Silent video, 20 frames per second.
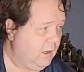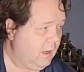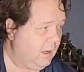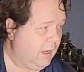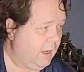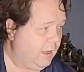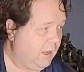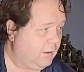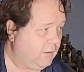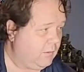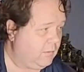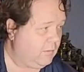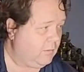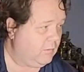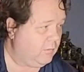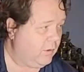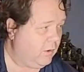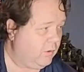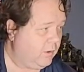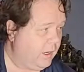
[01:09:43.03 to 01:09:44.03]
and
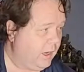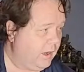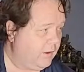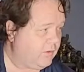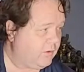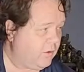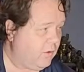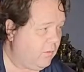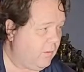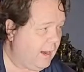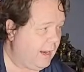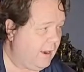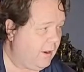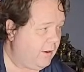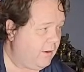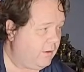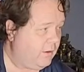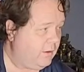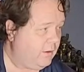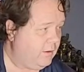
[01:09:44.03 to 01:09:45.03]
Rhodey has
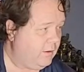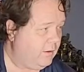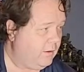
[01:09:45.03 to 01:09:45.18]
acquired